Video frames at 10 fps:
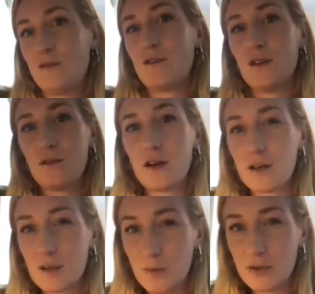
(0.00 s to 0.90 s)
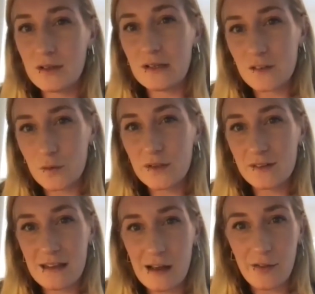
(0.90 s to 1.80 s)
for the VR community. So we'll
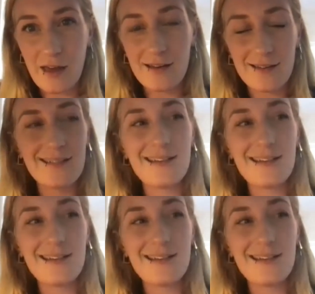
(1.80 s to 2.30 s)
see how that